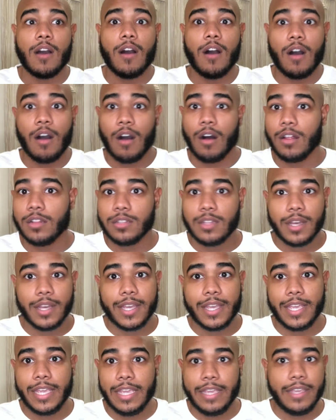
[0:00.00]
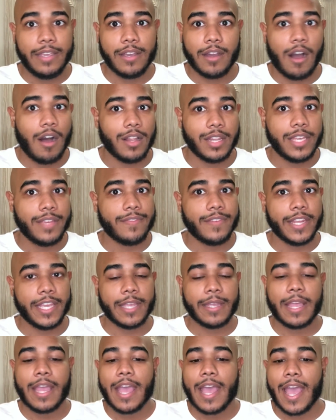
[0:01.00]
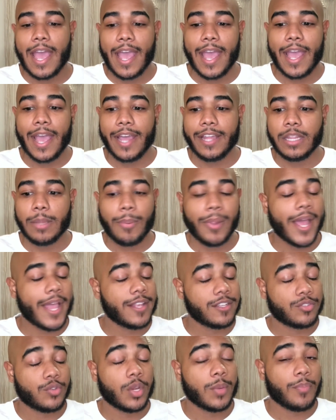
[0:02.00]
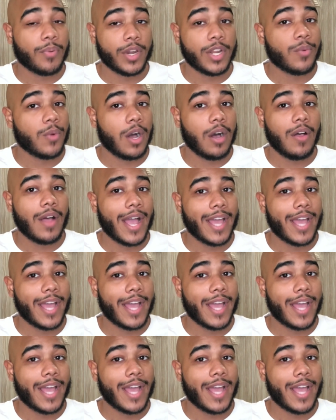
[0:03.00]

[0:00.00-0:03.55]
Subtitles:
all evening, and the plant is doing pretty well.